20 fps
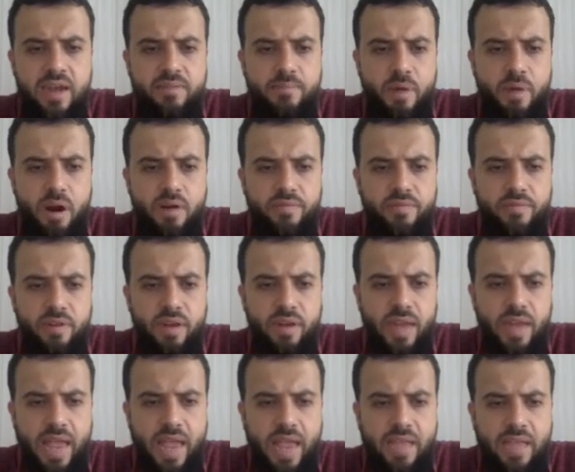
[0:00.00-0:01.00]
and
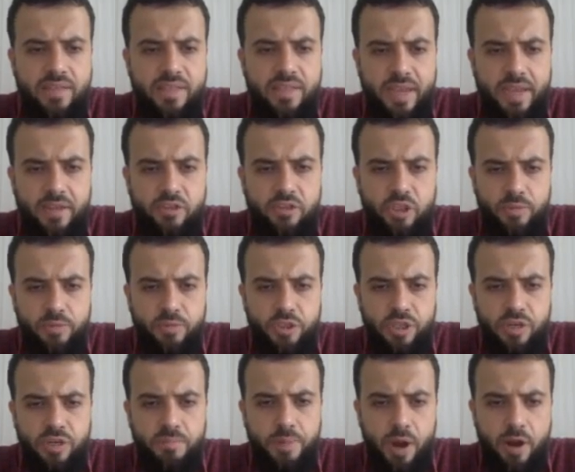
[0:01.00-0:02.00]
marvel at the
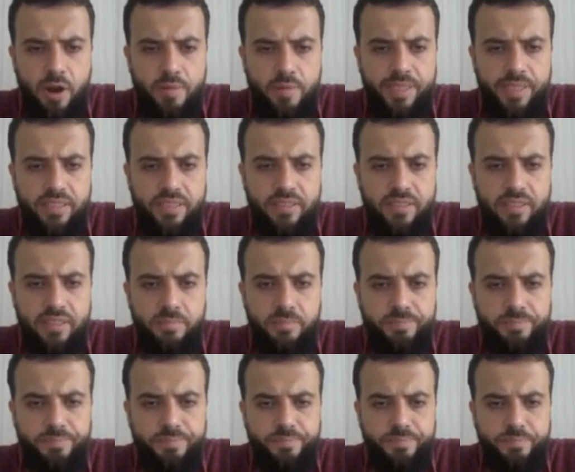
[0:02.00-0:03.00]
Egyptian pyramids.